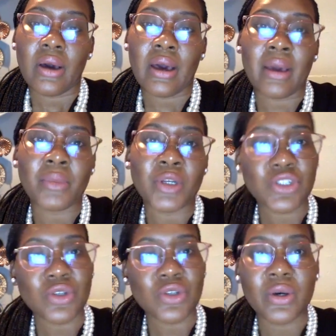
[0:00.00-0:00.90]
I'm not
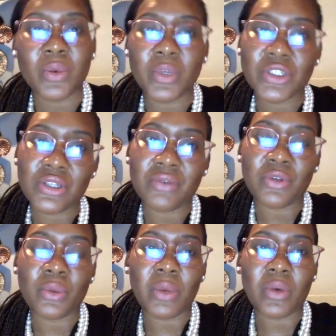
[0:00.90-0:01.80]
sure which of you
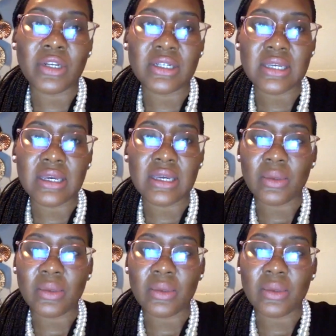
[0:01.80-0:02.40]
may want to take it,